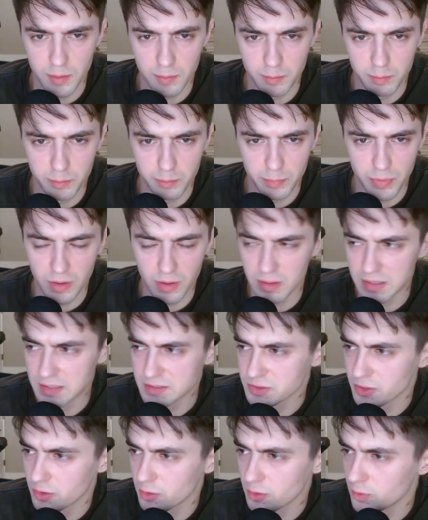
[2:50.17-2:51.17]
But his
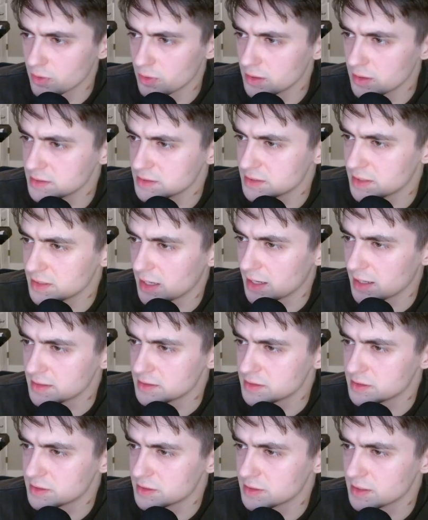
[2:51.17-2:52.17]
note was
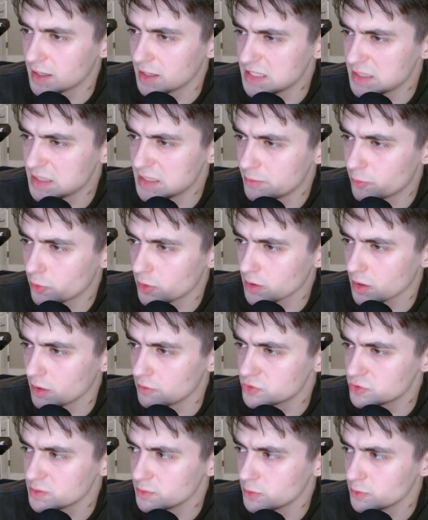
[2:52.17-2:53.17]
that I need to be more
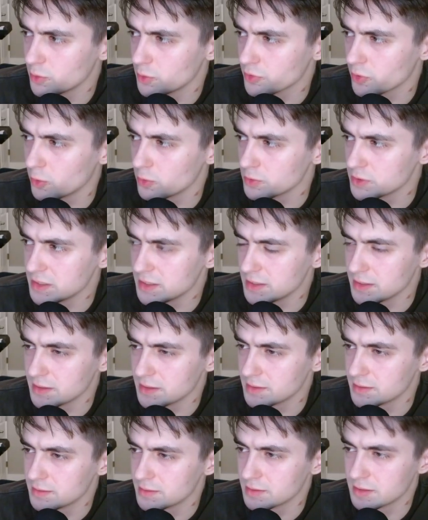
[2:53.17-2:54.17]
comfortable with holding
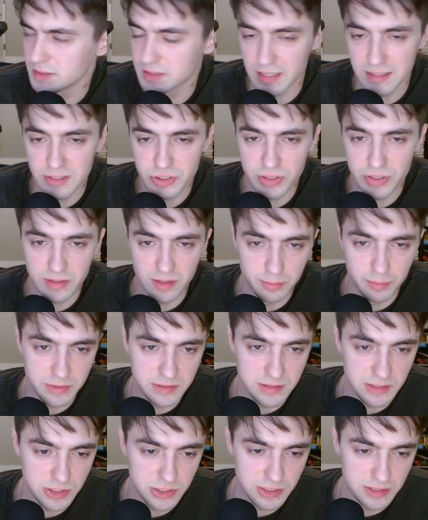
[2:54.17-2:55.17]
the tension in the
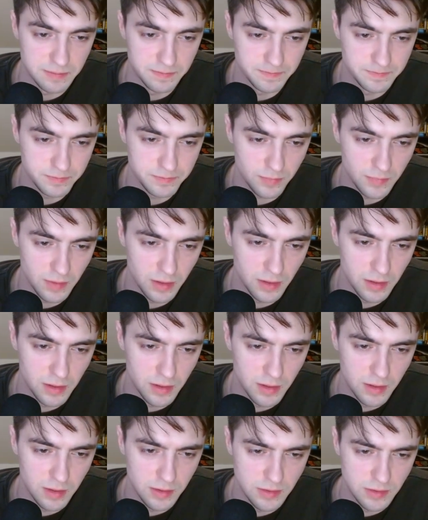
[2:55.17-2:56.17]
position.
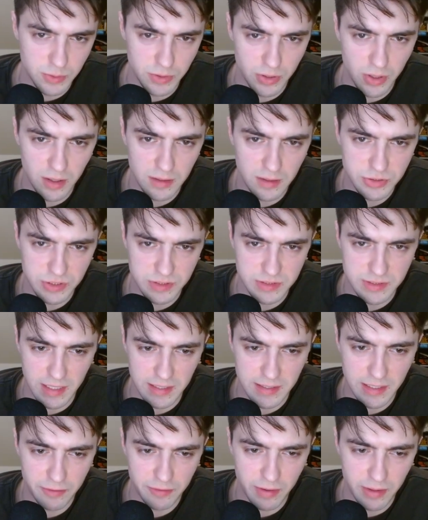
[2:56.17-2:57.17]
So not just
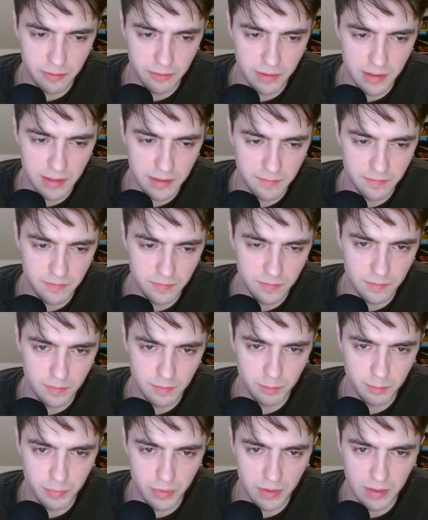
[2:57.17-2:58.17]
taking right away,
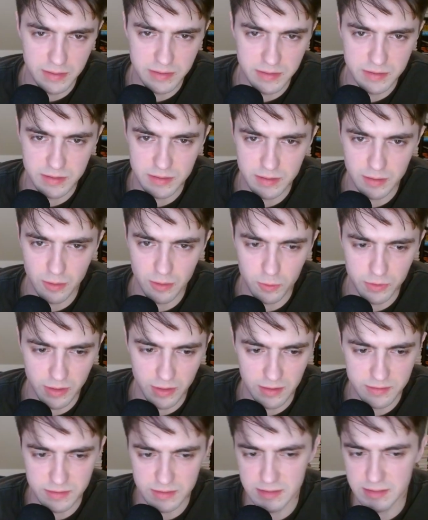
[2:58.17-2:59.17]
but holding
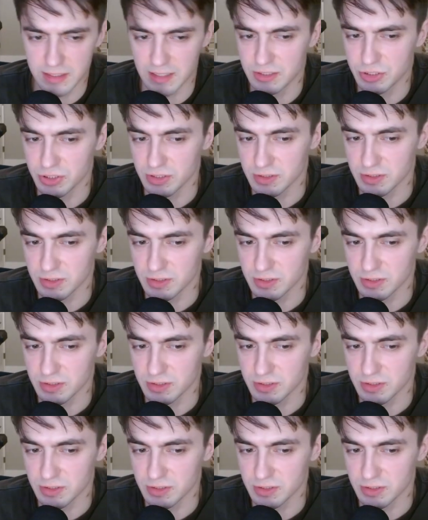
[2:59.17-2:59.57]
on to the tension.